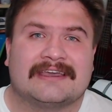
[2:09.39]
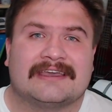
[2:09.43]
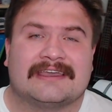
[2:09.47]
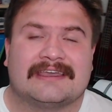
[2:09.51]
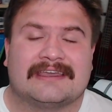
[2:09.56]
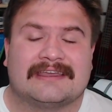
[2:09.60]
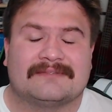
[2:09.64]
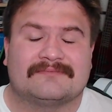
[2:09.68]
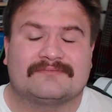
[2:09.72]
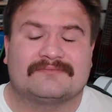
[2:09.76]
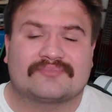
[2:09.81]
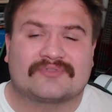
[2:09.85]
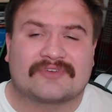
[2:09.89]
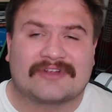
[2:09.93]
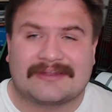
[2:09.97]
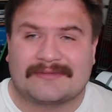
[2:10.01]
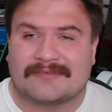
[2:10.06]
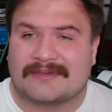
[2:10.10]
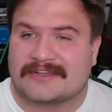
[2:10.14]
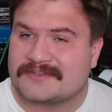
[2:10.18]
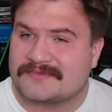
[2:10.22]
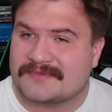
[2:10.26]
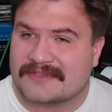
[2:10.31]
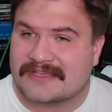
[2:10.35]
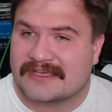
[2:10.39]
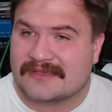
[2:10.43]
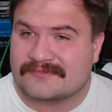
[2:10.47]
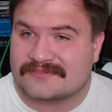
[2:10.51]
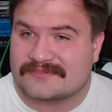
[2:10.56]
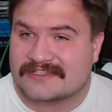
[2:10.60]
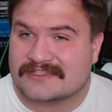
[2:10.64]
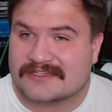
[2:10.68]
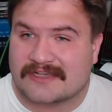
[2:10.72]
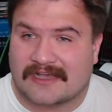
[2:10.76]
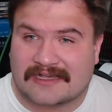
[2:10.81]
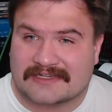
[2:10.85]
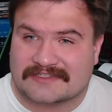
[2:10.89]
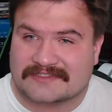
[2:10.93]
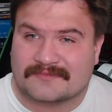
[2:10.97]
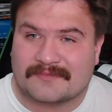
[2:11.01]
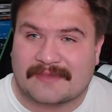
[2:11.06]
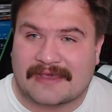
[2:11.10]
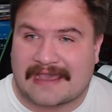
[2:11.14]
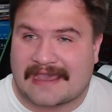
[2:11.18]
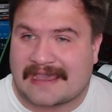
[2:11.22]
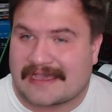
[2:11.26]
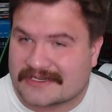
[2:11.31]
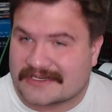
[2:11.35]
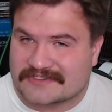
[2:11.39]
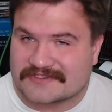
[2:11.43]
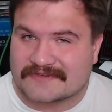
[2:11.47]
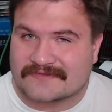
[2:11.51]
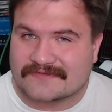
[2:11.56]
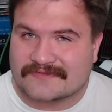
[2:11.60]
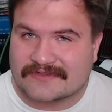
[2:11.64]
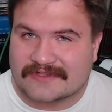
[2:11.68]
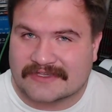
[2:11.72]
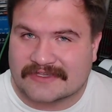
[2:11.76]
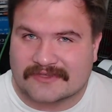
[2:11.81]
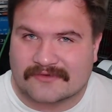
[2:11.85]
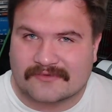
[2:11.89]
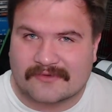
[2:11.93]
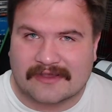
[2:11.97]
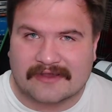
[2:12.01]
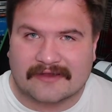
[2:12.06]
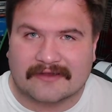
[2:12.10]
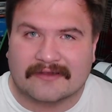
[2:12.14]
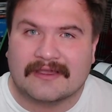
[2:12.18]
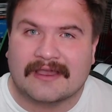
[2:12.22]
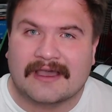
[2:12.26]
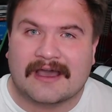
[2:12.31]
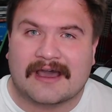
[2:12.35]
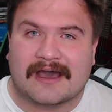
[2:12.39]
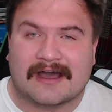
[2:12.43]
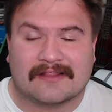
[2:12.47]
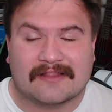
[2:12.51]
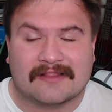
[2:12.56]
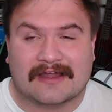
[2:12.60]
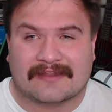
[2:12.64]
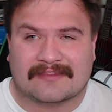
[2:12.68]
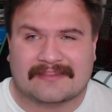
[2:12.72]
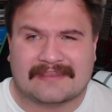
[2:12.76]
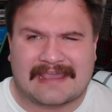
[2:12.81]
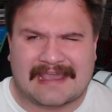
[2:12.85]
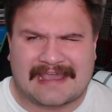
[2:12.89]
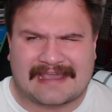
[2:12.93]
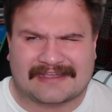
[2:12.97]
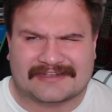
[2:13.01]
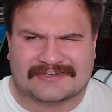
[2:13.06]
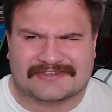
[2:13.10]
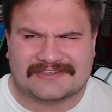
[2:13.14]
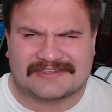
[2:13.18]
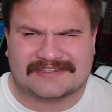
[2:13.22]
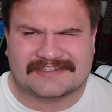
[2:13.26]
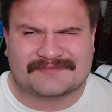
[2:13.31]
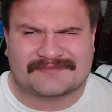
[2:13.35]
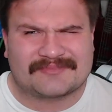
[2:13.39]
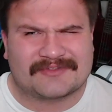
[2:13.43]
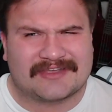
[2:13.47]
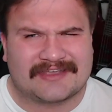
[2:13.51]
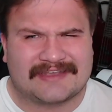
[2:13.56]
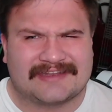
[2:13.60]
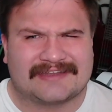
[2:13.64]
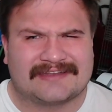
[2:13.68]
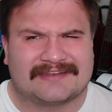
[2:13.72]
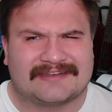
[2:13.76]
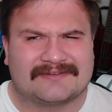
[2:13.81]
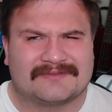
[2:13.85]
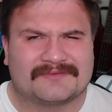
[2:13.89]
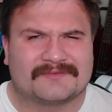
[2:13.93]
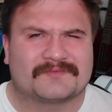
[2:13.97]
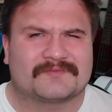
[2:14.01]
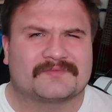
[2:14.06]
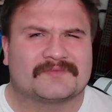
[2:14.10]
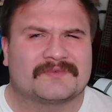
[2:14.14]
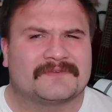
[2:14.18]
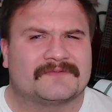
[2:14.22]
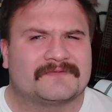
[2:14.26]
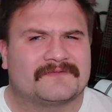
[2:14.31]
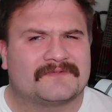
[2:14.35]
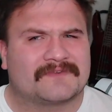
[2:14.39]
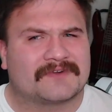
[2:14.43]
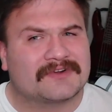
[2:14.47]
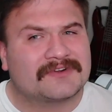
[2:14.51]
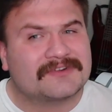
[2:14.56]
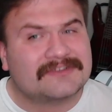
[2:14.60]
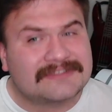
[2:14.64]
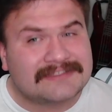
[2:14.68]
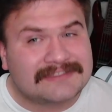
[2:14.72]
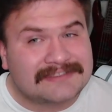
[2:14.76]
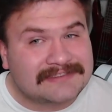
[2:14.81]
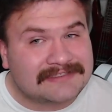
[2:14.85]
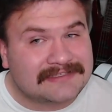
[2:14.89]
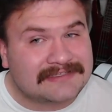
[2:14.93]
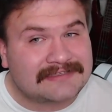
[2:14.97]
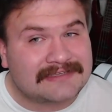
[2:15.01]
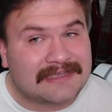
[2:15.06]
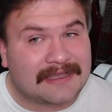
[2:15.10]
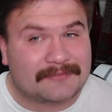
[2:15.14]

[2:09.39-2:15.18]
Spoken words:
it pretty much becomes this awesome action flick where a lot of the action is played in reverse.